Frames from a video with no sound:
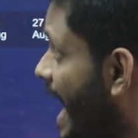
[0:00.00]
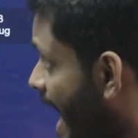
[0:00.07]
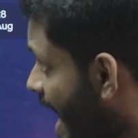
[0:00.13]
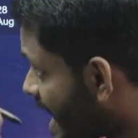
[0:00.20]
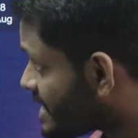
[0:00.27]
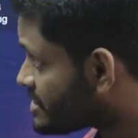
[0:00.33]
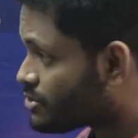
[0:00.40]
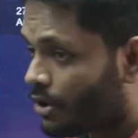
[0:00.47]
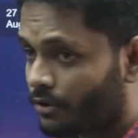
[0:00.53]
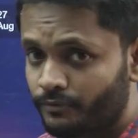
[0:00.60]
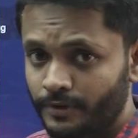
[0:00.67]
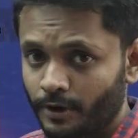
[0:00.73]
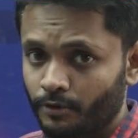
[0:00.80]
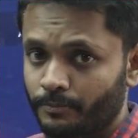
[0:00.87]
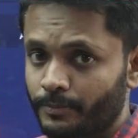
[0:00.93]
as of
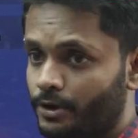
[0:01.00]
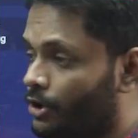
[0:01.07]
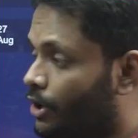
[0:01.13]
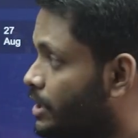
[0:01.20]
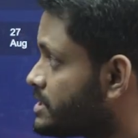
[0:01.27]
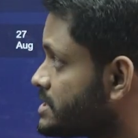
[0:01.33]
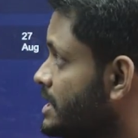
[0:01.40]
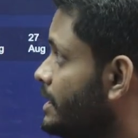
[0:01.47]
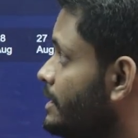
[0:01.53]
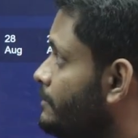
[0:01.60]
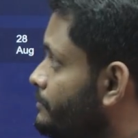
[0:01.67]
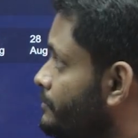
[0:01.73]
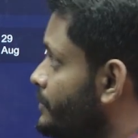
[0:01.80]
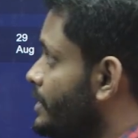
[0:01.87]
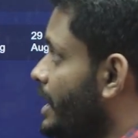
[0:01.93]
now, because
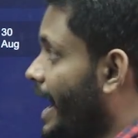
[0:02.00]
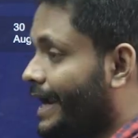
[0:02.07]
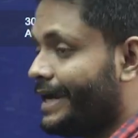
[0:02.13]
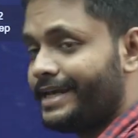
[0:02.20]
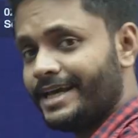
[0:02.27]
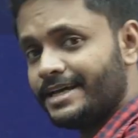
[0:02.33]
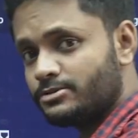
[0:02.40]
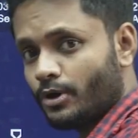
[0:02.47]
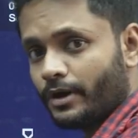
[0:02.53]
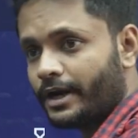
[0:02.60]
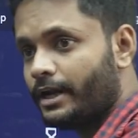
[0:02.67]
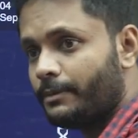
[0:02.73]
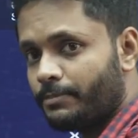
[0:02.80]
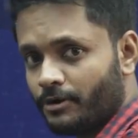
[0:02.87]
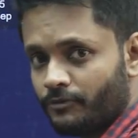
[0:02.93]
IT has
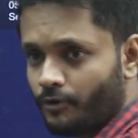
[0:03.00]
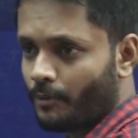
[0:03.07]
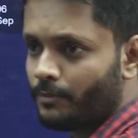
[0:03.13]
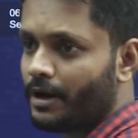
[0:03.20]
already performed.